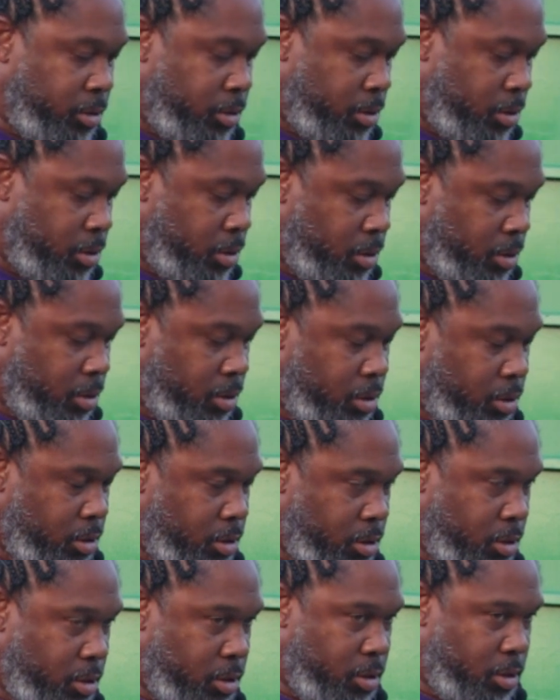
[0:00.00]

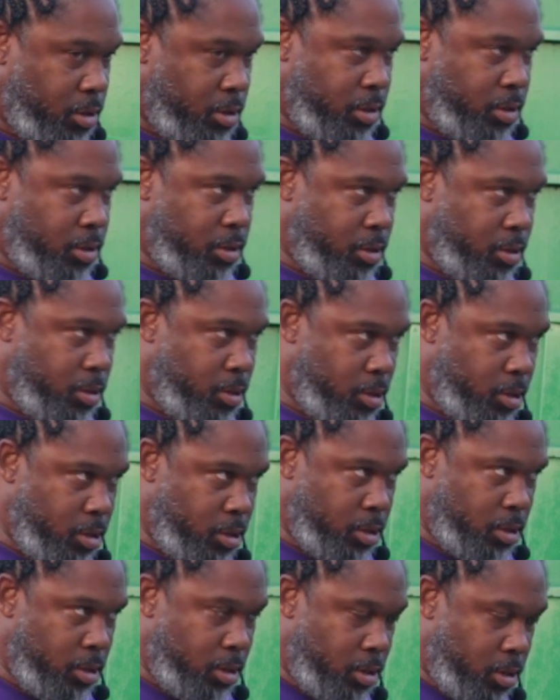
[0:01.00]

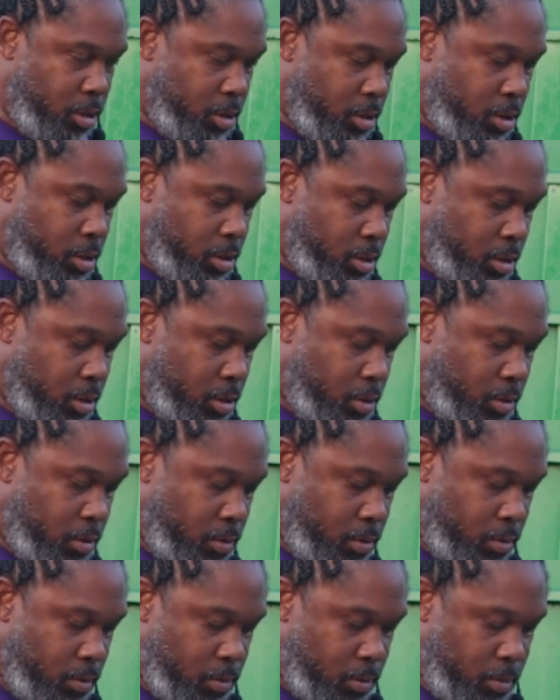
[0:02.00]

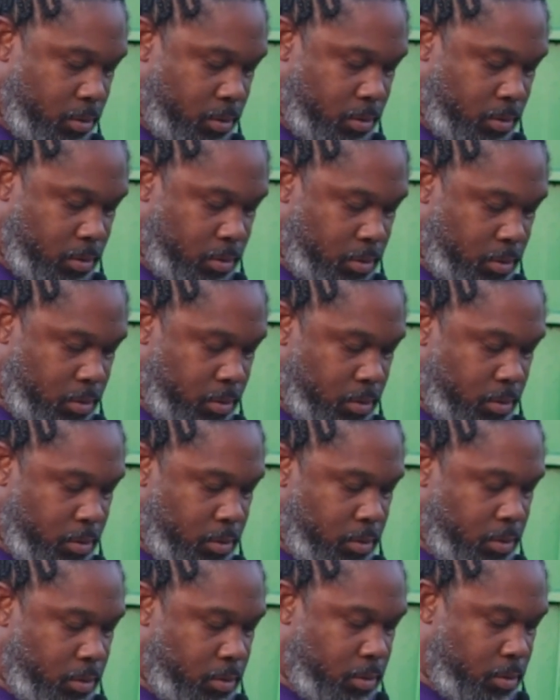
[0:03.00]

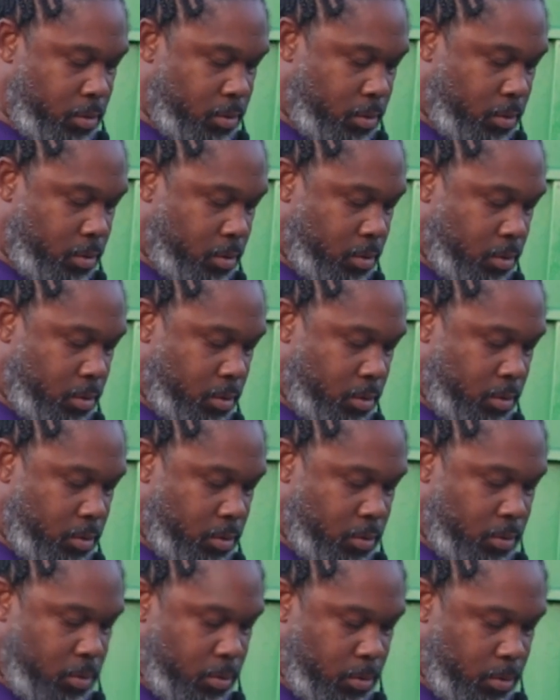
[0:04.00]

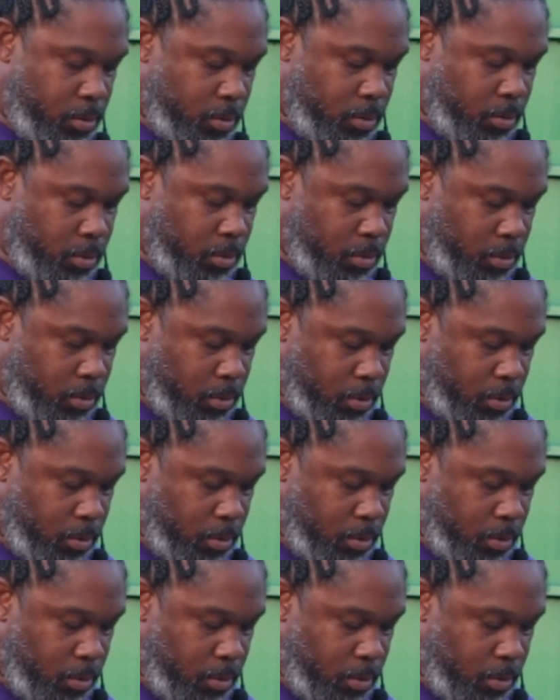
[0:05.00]
No words are spoken by the person on screen.